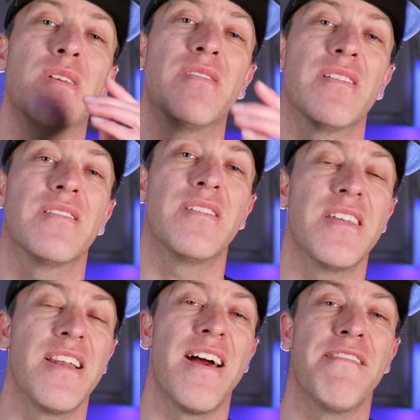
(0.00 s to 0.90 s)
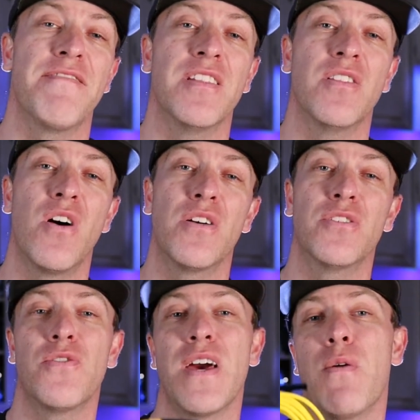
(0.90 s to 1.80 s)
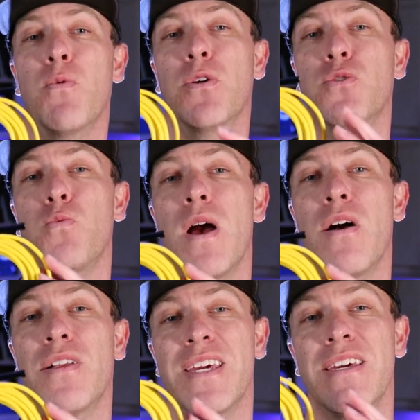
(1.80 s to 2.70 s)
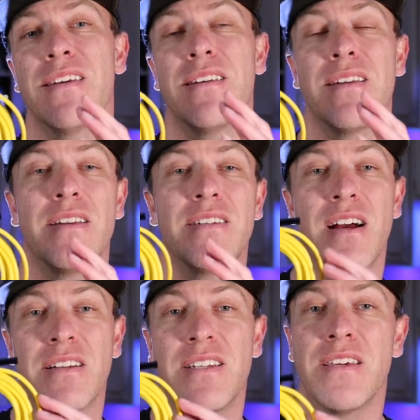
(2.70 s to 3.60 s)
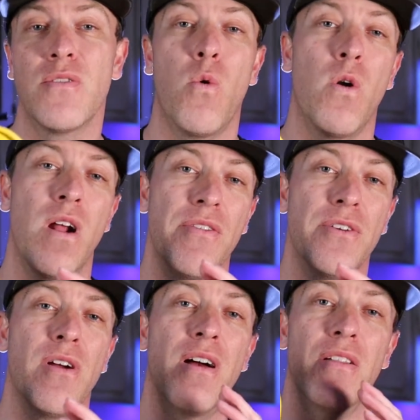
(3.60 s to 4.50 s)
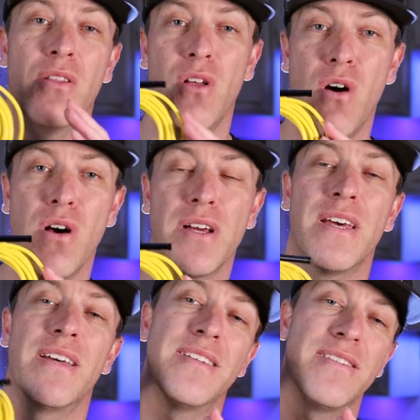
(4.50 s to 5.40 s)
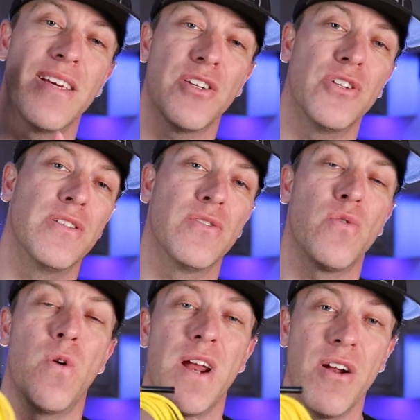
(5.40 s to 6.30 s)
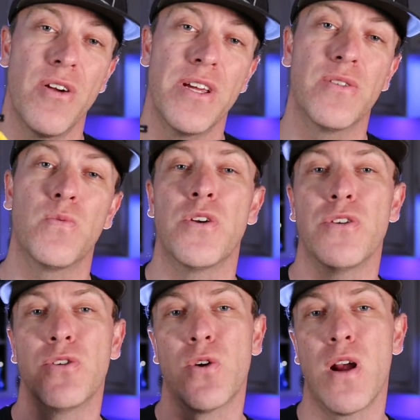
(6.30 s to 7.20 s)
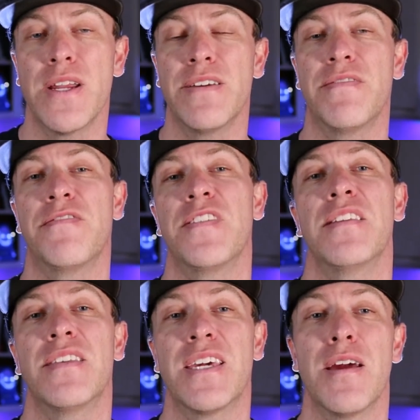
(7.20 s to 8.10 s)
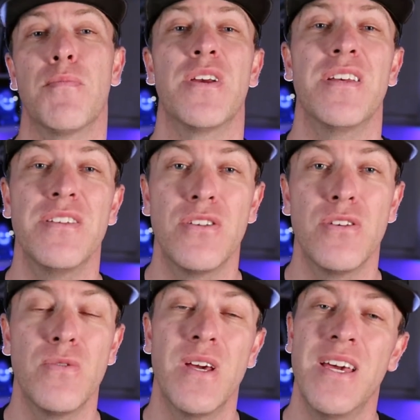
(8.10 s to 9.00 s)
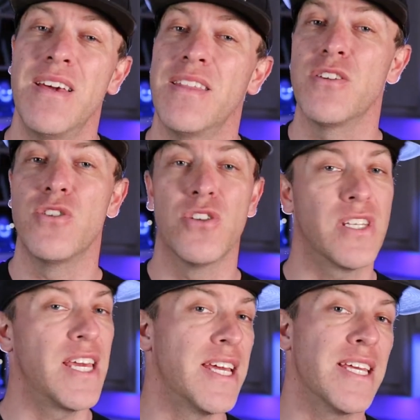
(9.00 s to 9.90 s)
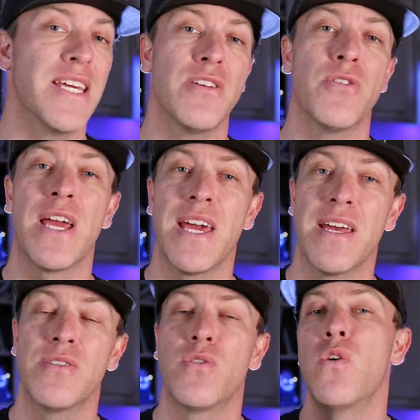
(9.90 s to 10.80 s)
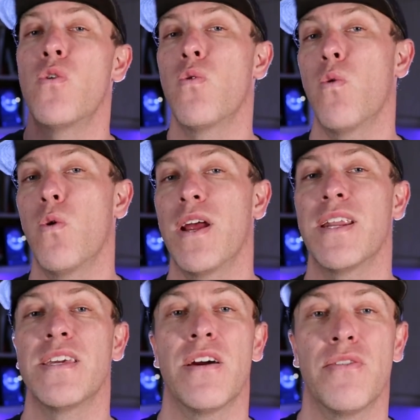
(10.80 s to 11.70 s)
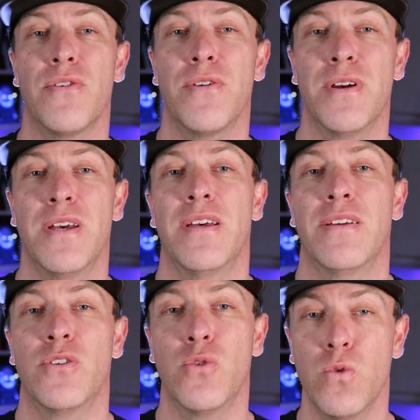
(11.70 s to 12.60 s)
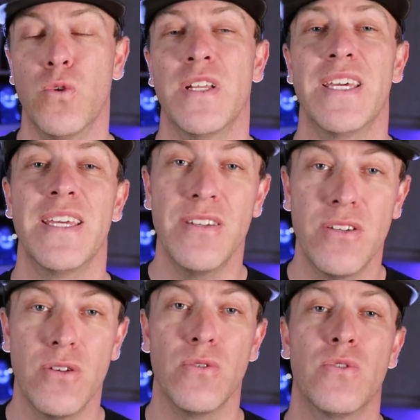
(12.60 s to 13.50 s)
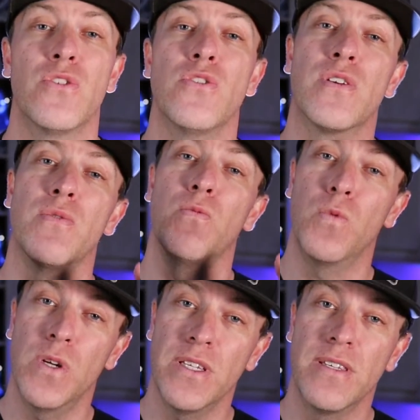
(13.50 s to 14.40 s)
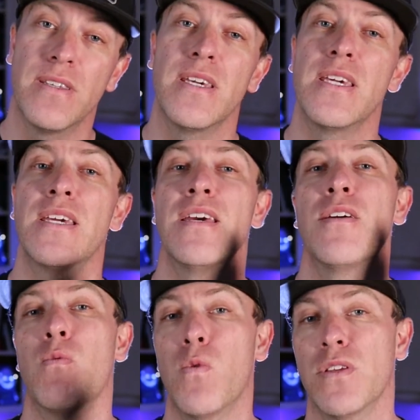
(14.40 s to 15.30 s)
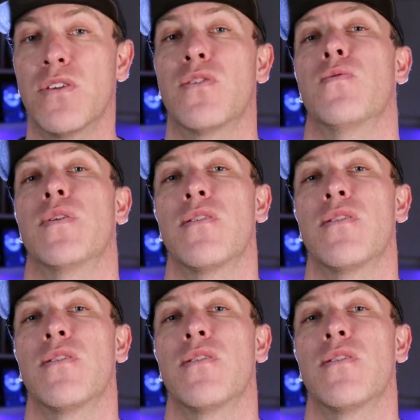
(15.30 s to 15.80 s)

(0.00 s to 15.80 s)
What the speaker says: is 16.5 feet long, so that works well in ducting or other long sections or areas where you're trying to feed the camera into that you just can't get your hand or any other tool into. So you can really see what's going